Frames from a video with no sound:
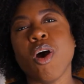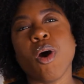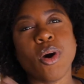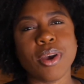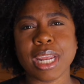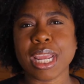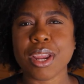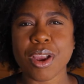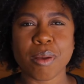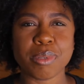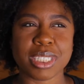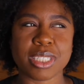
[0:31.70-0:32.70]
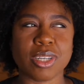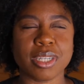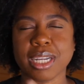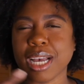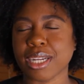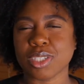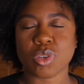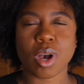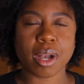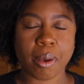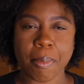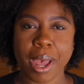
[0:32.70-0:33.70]
On here, I'm just gonna kind of
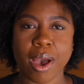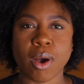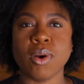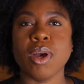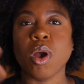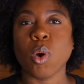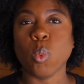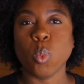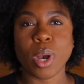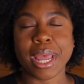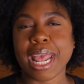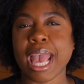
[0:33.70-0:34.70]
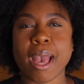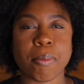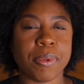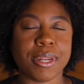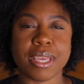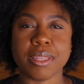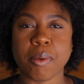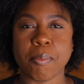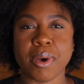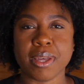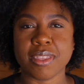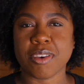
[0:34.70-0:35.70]
talk about what happened in the
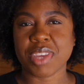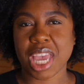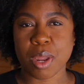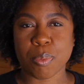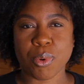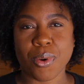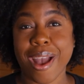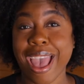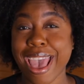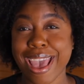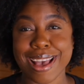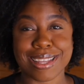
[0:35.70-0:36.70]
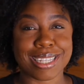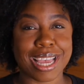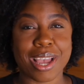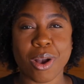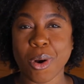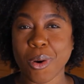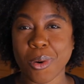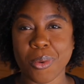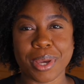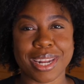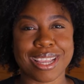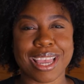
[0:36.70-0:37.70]
month of April as a whole
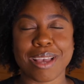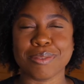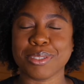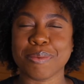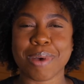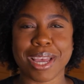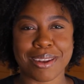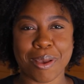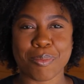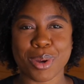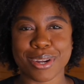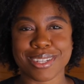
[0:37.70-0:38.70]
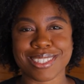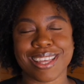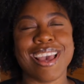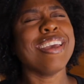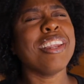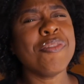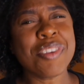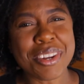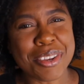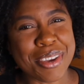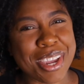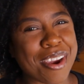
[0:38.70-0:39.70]
when it came to my numbers. And if you're
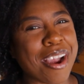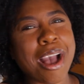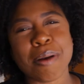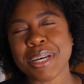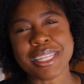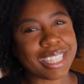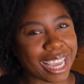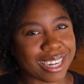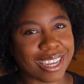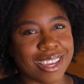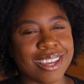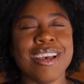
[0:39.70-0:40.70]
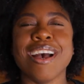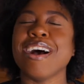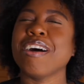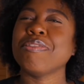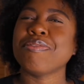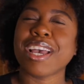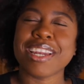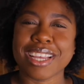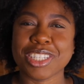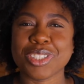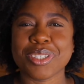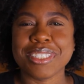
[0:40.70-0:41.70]
new here, I'm Elena of
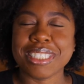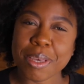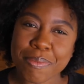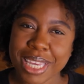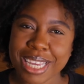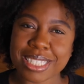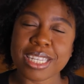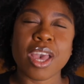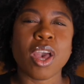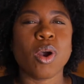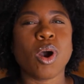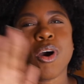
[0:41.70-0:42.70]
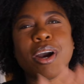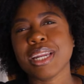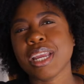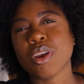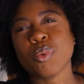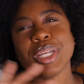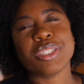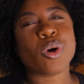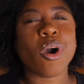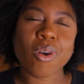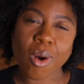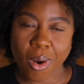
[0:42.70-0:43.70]
Financialdemics. On here, we
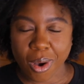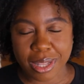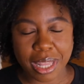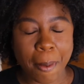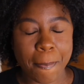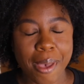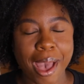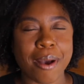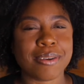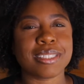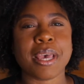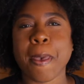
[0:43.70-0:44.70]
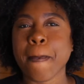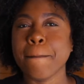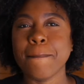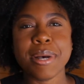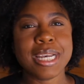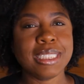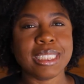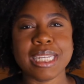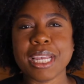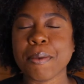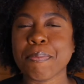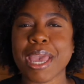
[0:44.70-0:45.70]
talk all about
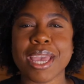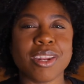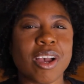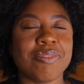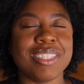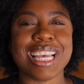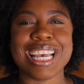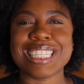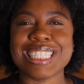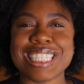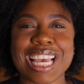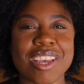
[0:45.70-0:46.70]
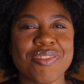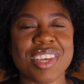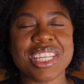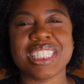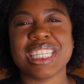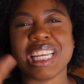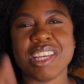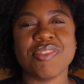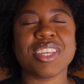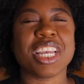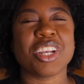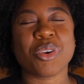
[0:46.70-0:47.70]
budgeting, paying off debt, savings, and
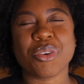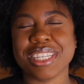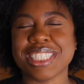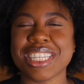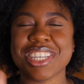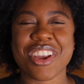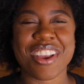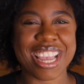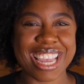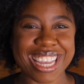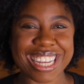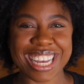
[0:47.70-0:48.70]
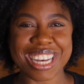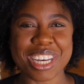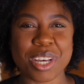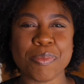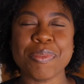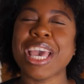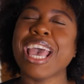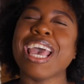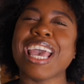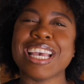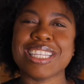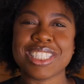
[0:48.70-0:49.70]
even increasing your income.
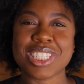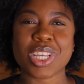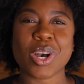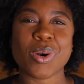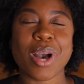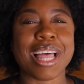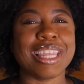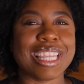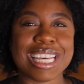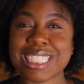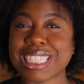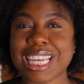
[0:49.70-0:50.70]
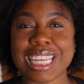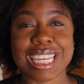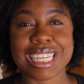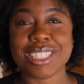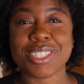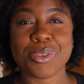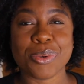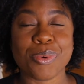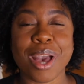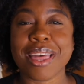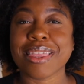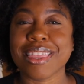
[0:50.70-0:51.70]
And so let's get into
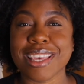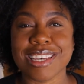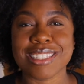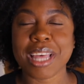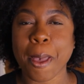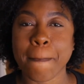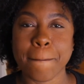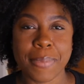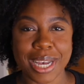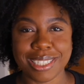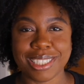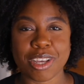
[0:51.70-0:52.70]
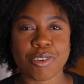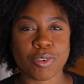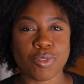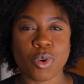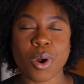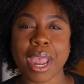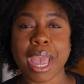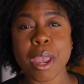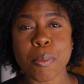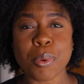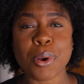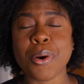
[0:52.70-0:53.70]
this budget for
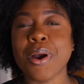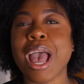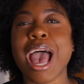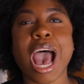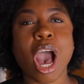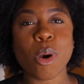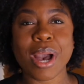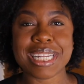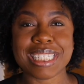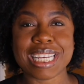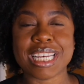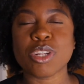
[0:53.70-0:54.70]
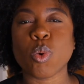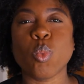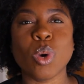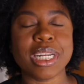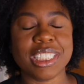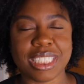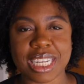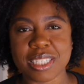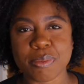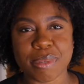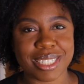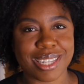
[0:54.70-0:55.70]
April, how I did, what
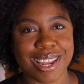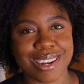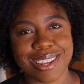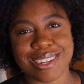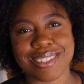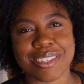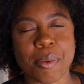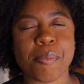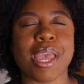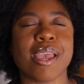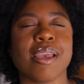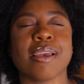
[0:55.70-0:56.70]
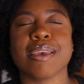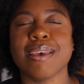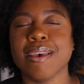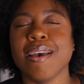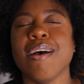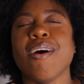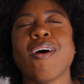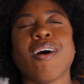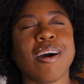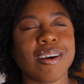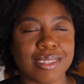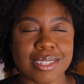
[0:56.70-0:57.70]
adjustments I needed to make,
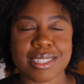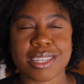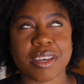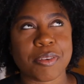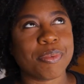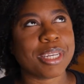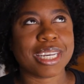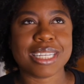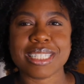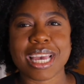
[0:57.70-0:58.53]
all the stuff, because